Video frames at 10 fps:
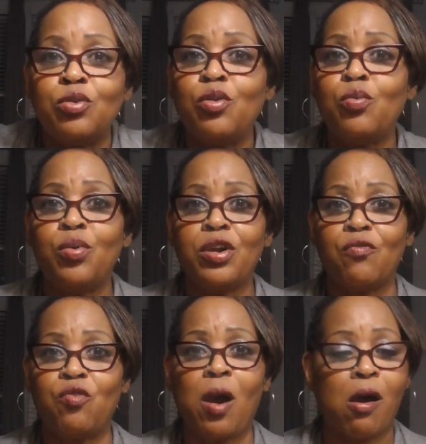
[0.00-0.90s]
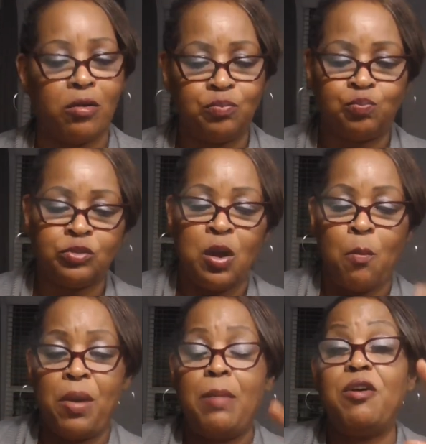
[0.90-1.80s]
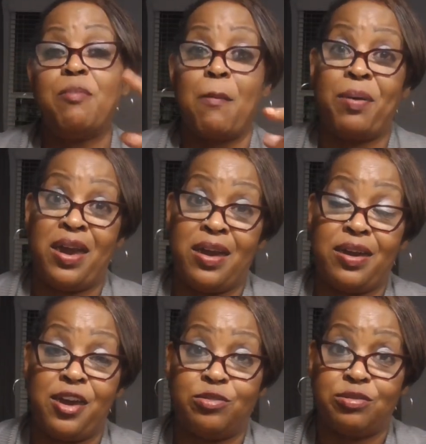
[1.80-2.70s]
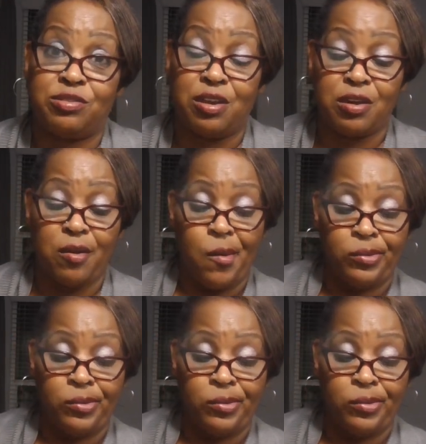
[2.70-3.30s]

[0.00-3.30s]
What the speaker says: Who would have thought? Maybe my pancakes was thicker.